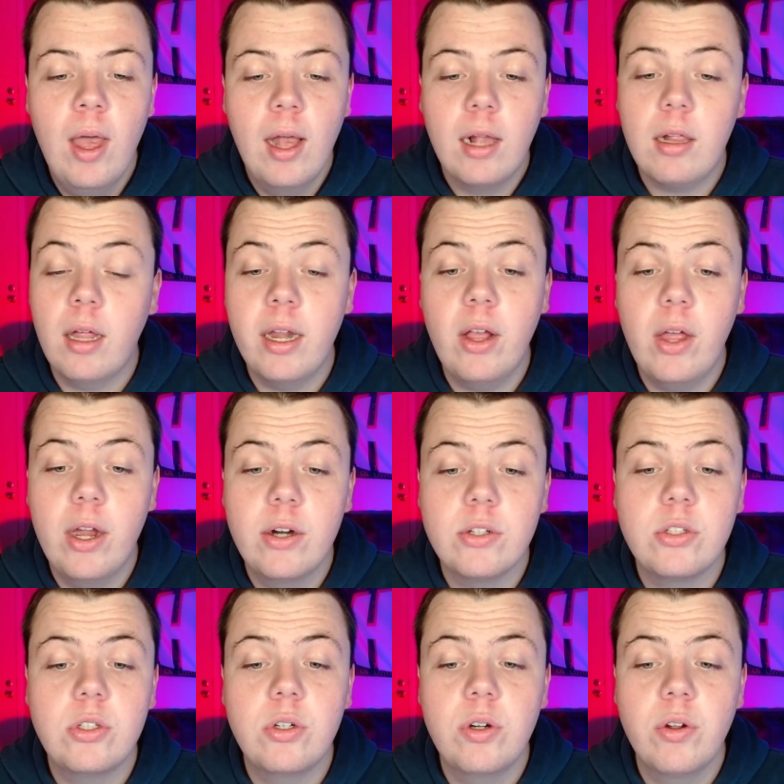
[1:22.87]
Claudell
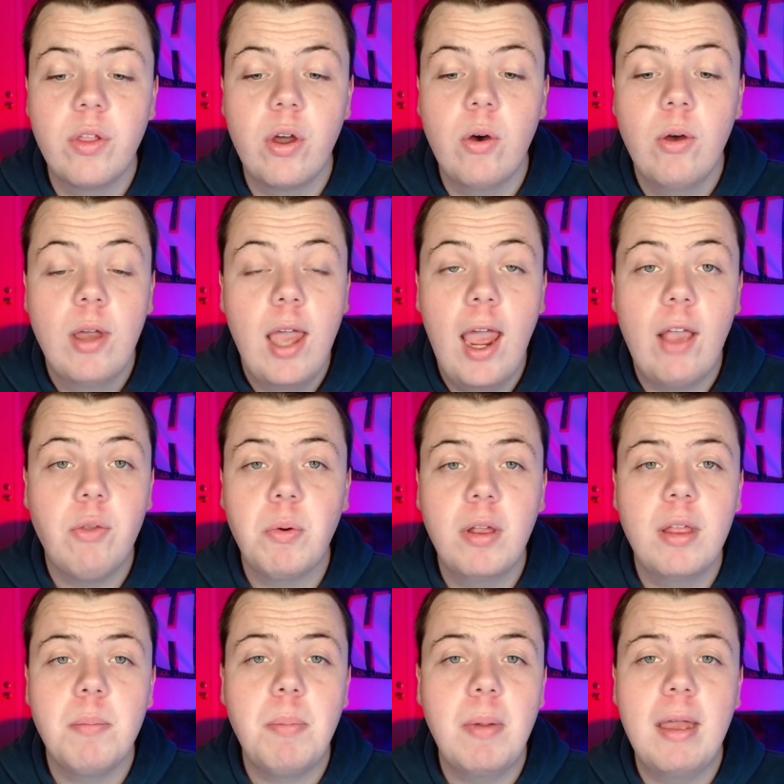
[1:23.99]
Harris Jr., though, has
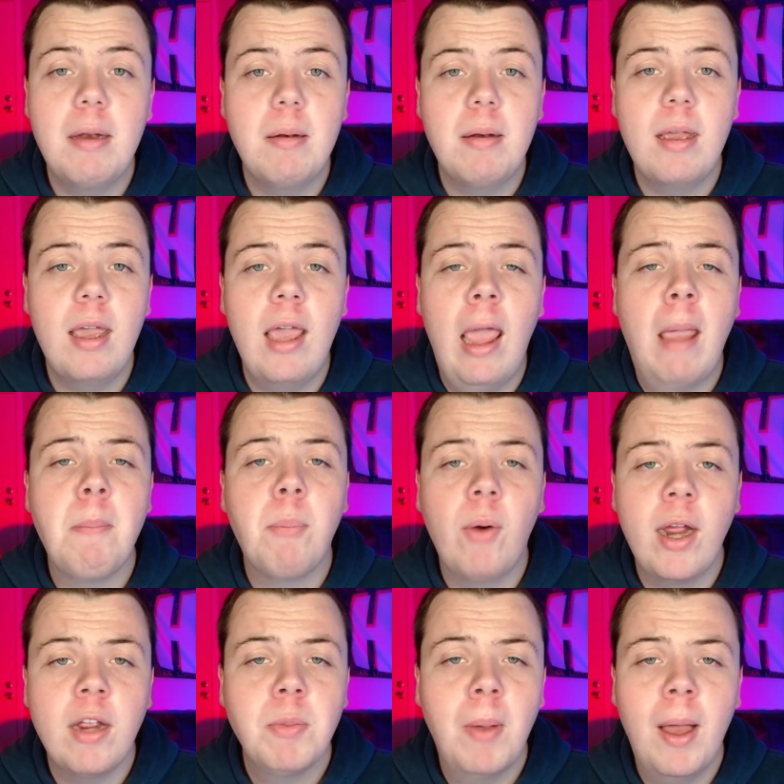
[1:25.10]
really been a
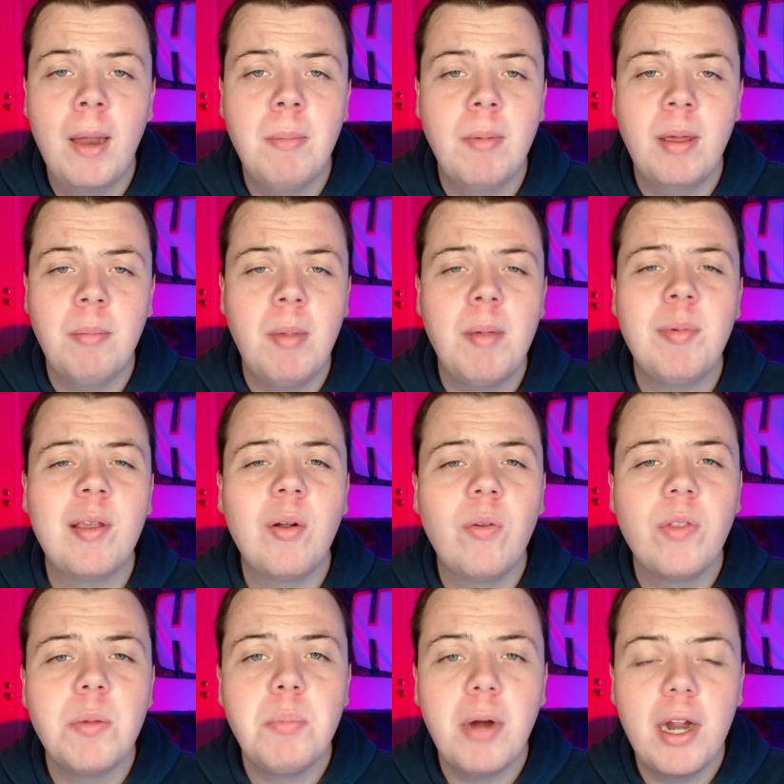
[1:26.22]
bright spot and, and maybe the
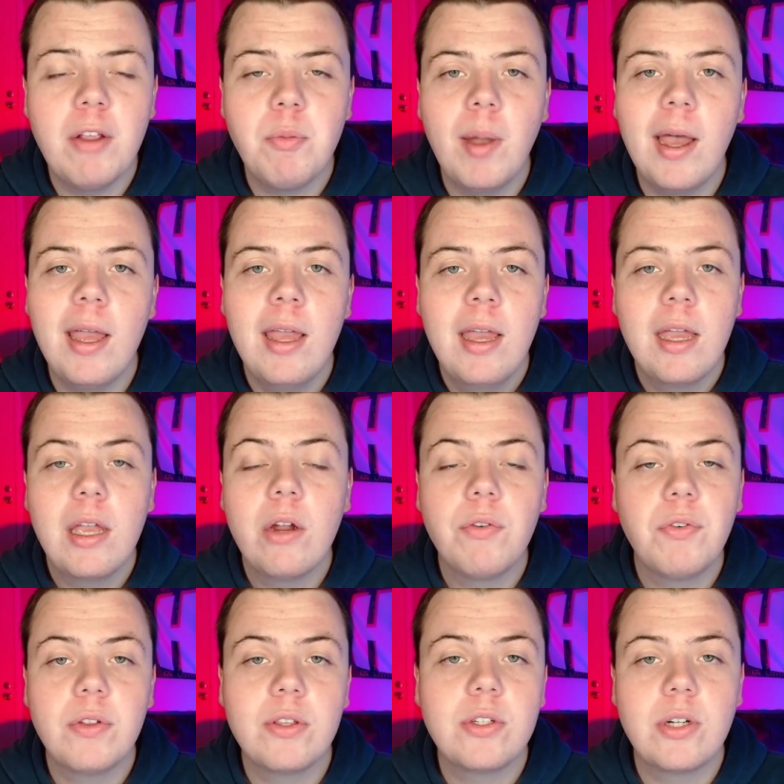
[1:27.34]
only bright spot here
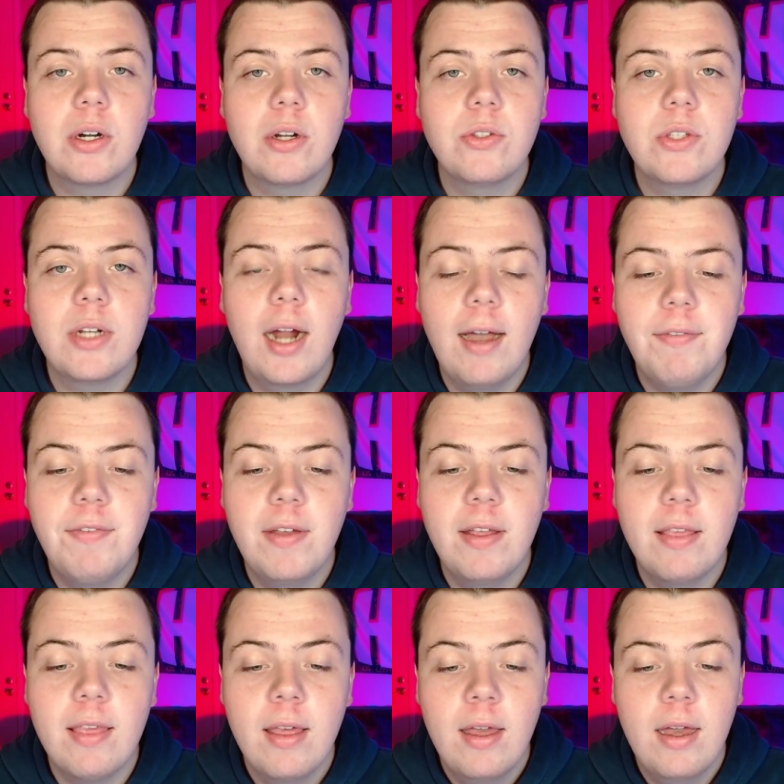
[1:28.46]
for this Charleston
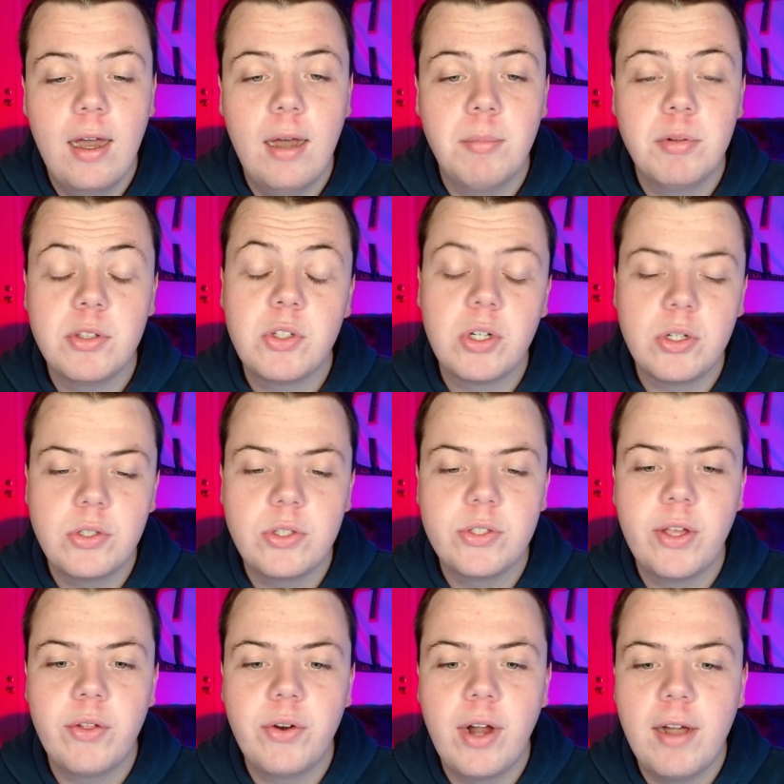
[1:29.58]
offense, um, or this Charleston
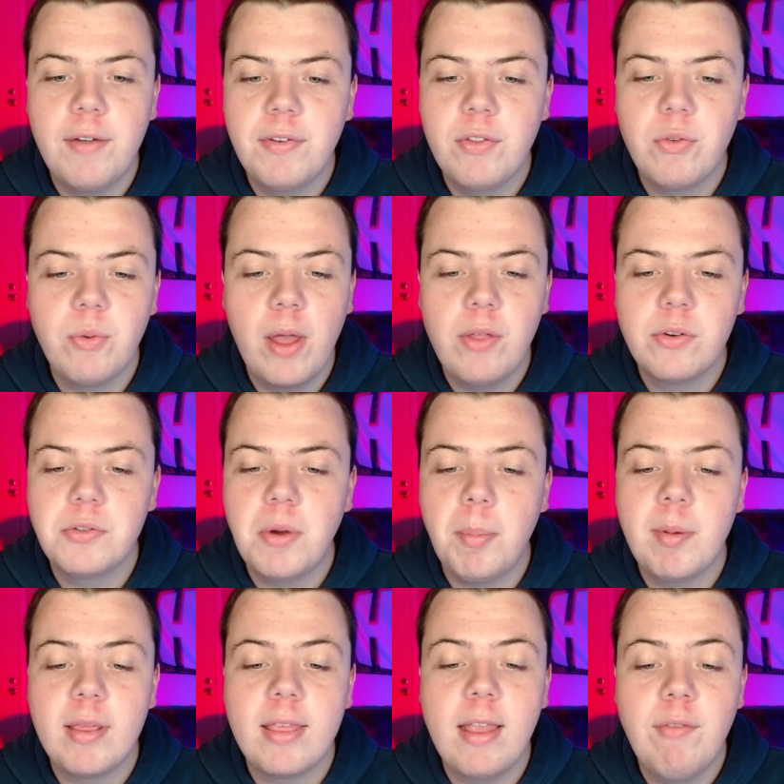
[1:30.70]
Southern offense, rather,
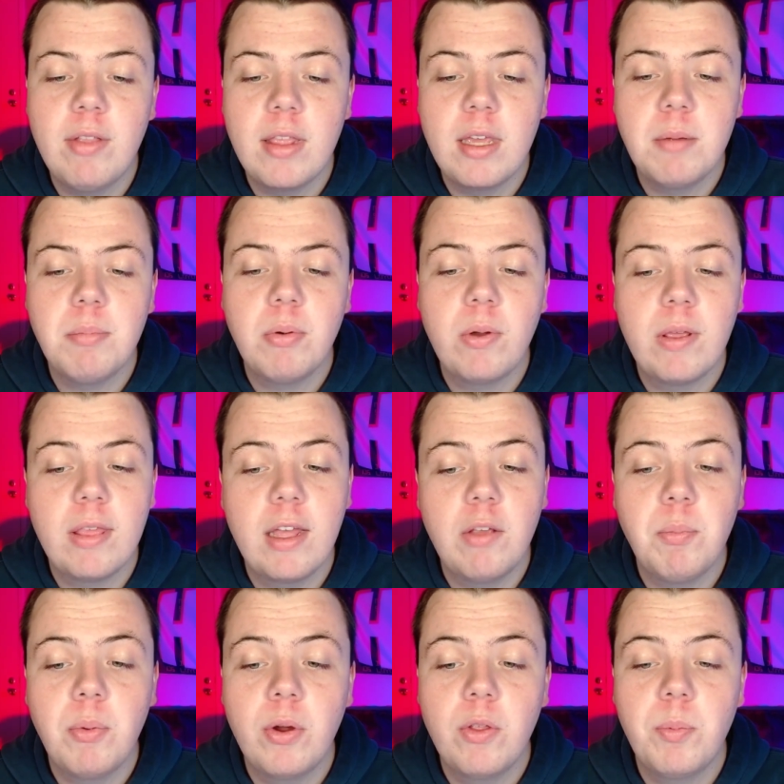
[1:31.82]
dropping
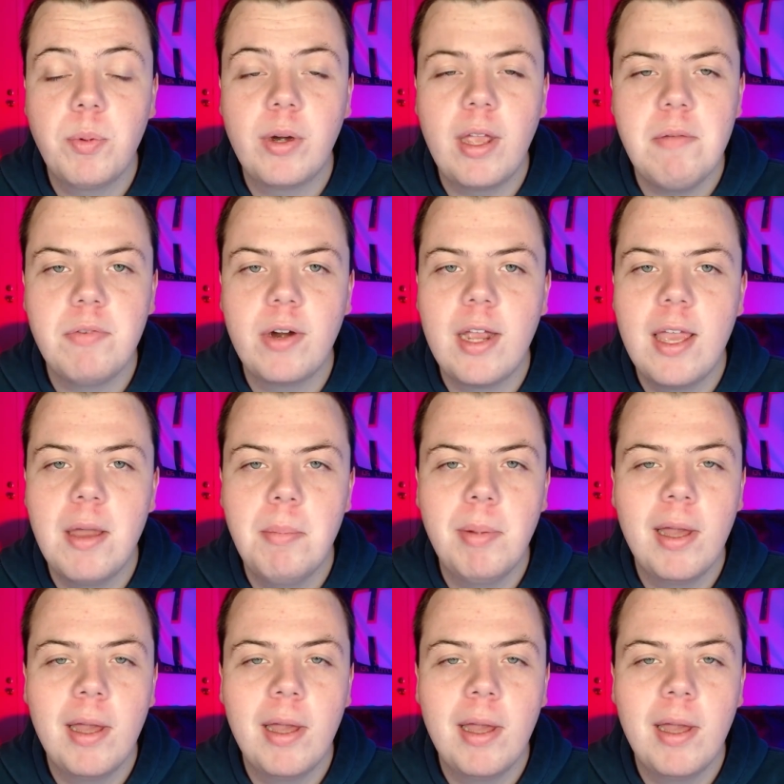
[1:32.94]
17.6 points per game for him.